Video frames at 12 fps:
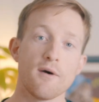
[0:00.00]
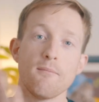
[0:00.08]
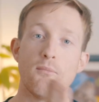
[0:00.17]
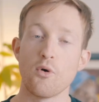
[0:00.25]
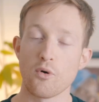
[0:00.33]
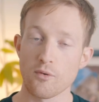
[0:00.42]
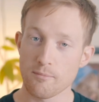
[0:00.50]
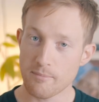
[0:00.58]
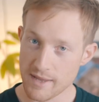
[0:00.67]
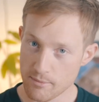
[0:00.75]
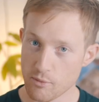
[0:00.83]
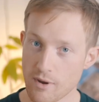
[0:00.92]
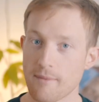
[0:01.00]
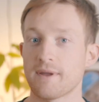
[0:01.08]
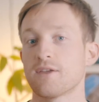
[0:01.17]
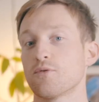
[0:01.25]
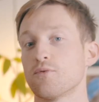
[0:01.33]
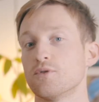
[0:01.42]
more people coming
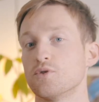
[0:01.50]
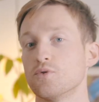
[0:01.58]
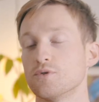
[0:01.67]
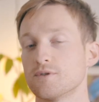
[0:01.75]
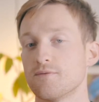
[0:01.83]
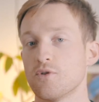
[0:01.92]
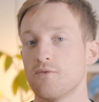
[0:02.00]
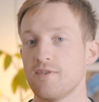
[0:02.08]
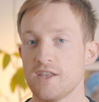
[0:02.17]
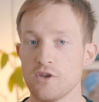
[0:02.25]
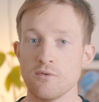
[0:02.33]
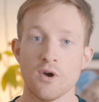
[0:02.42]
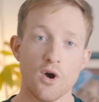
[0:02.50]
through the doors of your venue,